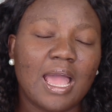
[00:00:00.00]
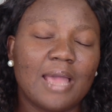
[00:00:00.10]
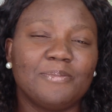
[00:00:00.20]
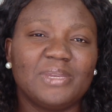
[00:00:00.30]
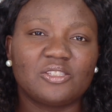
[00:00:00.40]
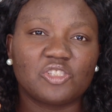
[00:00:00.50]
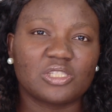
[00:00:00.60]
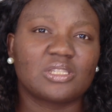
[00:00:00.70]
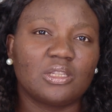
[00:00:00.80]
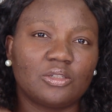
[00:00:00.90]
I mix
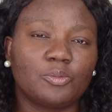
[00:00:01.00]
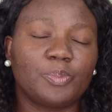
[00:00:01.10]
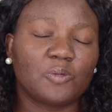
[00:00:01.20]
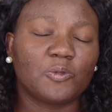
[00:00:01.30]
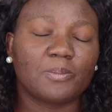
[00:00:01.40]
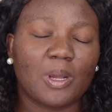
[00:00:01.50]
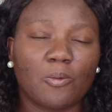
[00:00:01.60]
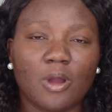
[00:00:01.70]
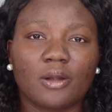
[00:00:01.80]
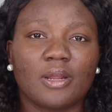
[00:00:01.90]
just a little bit with my
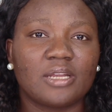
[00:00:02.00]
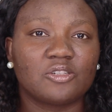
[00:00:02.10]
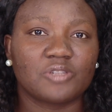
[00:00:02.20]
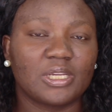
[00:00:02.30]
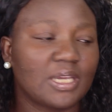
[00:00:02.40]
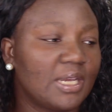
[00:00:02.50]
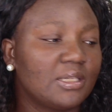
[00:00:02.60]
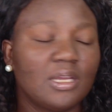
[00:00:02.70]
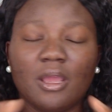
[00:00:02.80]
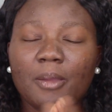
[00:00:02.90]
water and drink it.